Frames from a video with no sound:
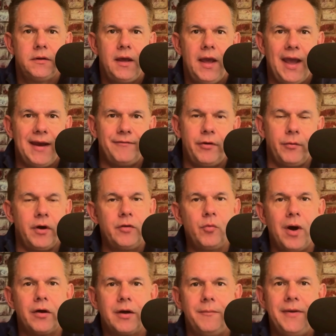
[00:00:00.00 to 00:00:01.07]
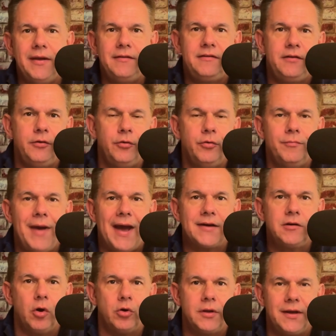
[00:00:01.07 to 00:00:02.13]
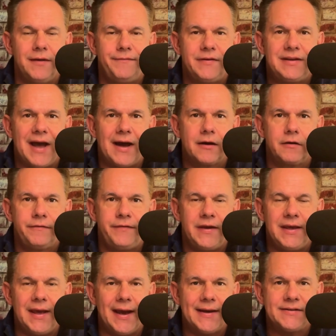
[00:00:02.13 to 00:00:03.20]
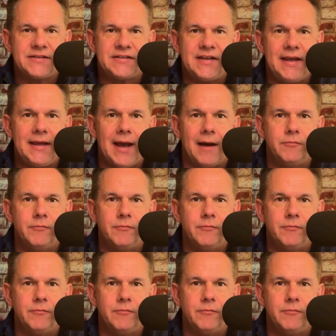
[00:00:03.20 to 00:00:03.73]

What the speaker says: Hey everyone, welcome into Magnolia Photography SC.